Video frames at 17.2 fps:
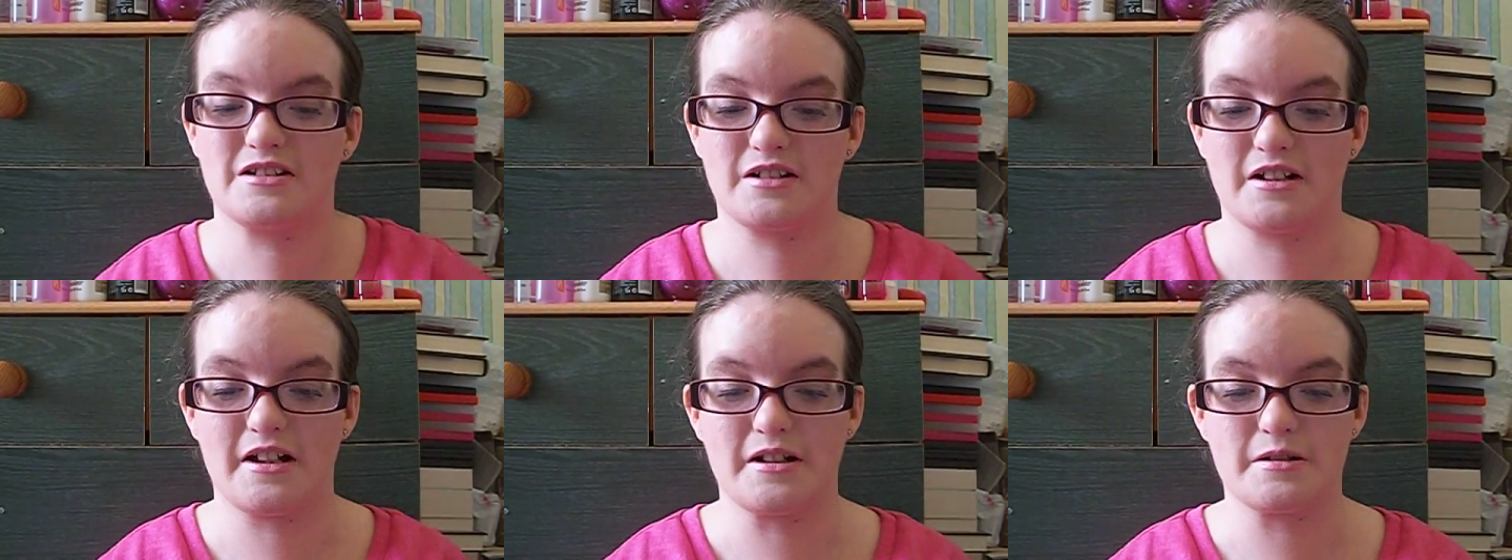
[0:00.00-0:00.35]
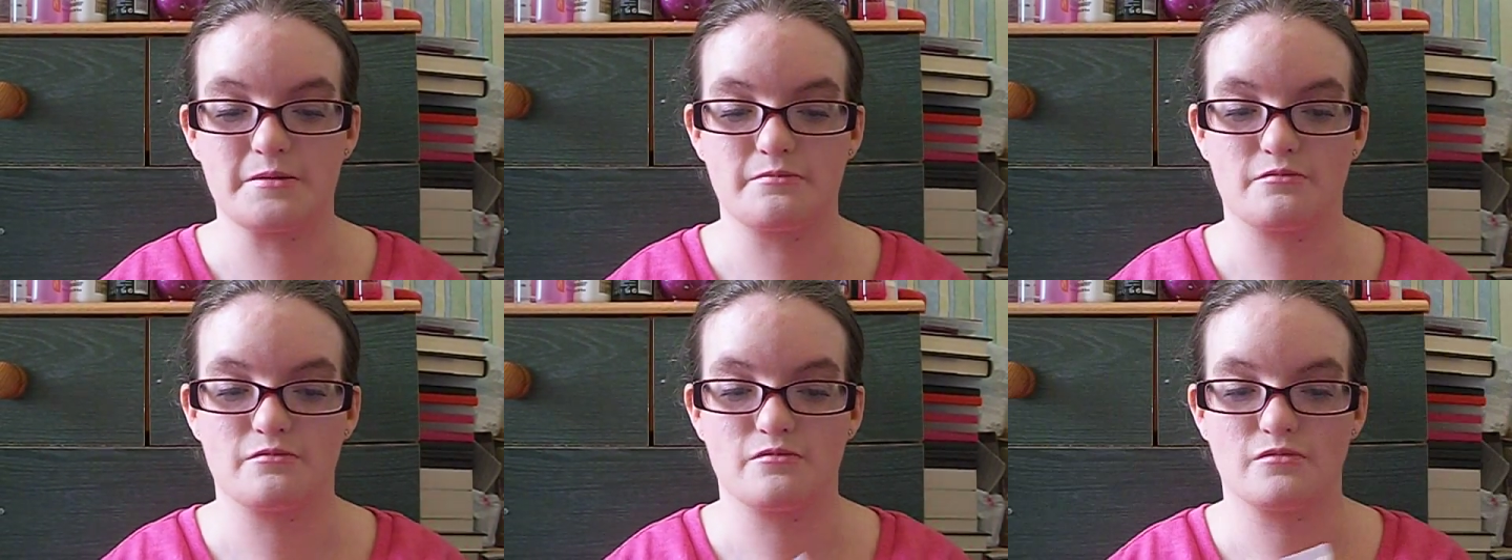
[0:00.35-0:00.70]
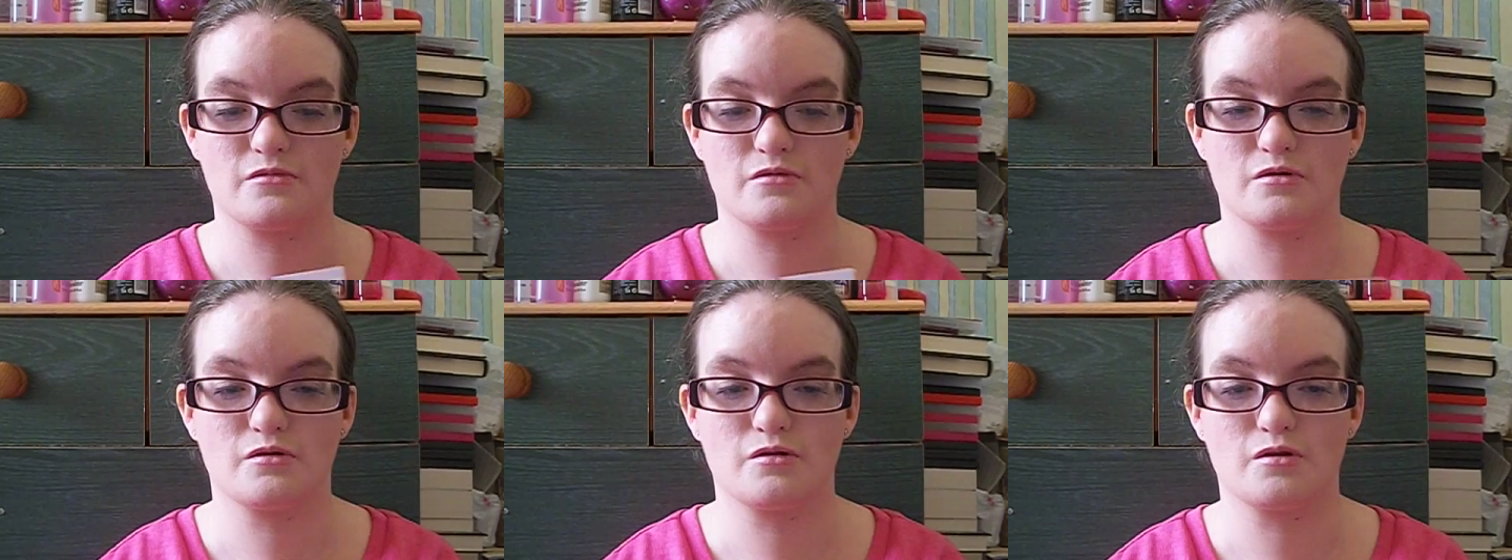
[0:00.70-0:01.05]
skin
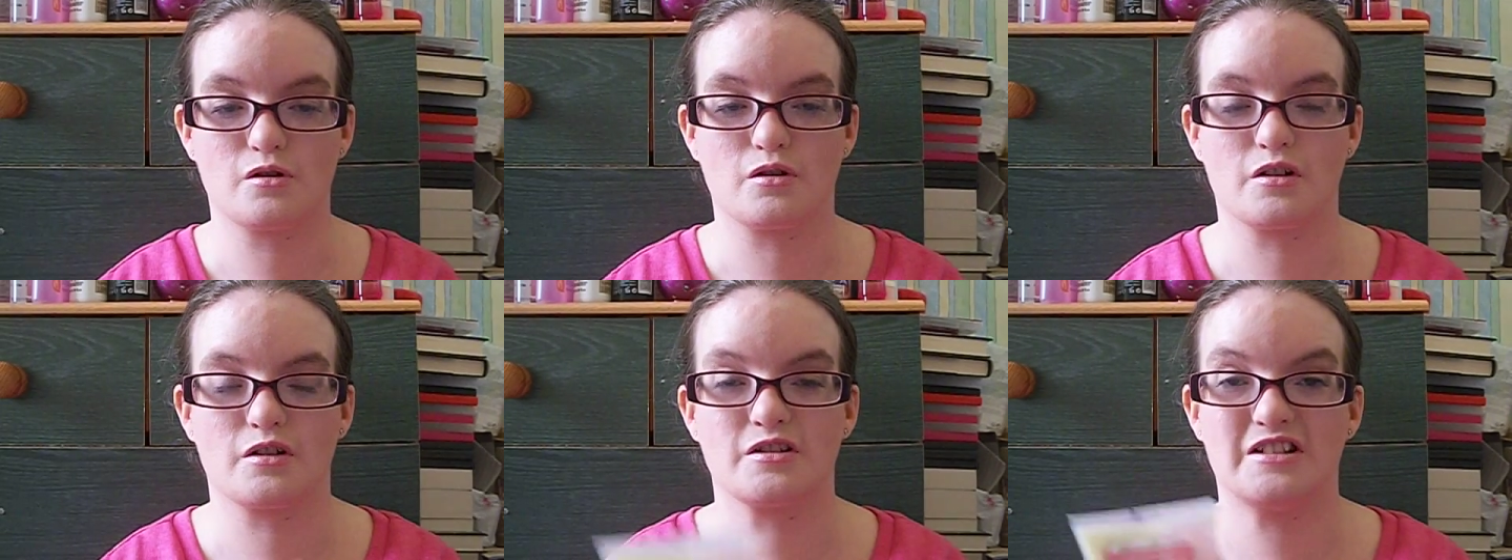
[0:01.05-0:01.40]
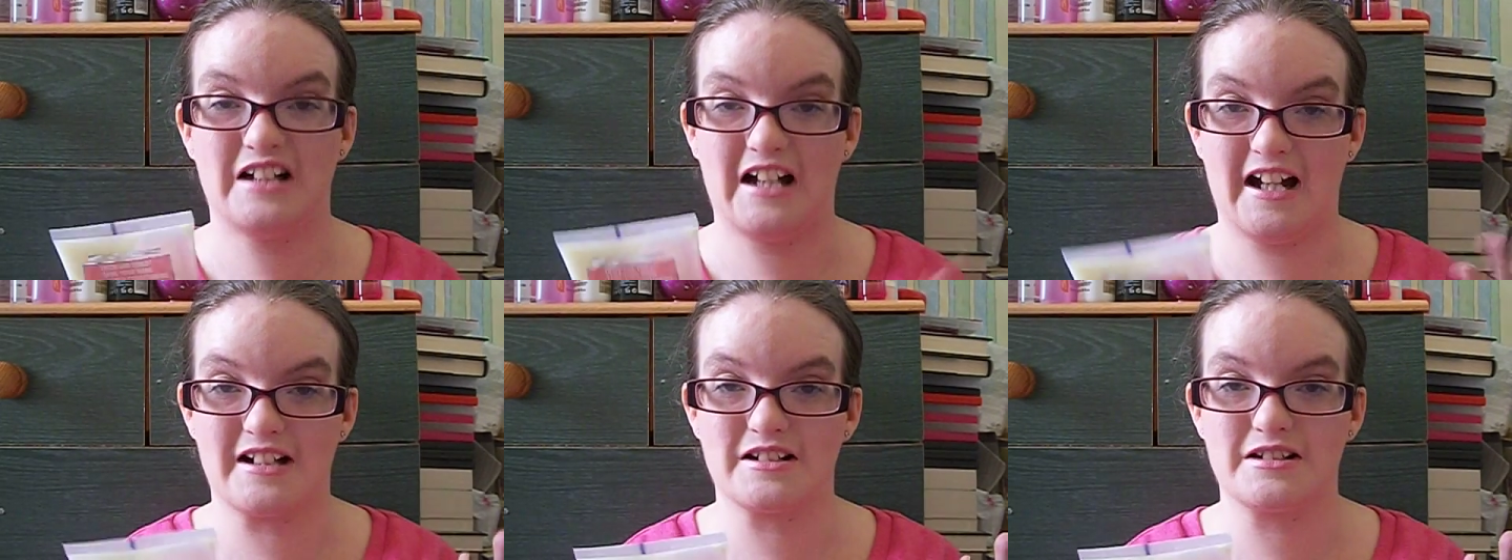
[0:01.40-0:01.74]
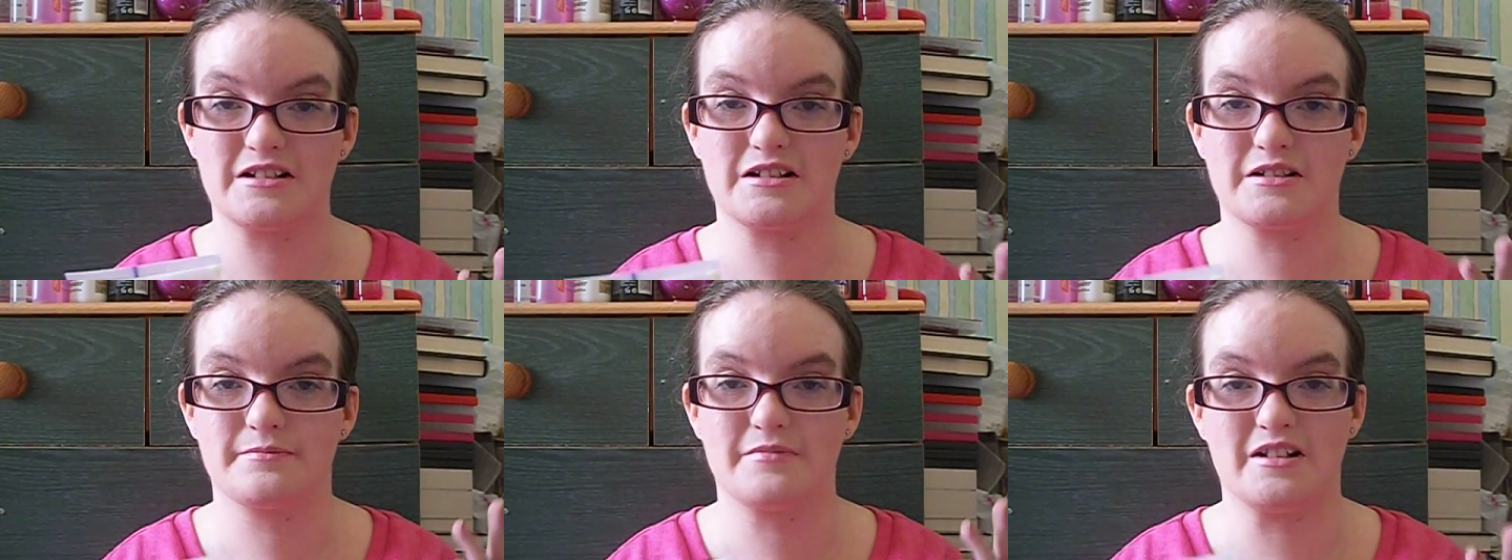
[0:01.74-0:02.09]
look tanned.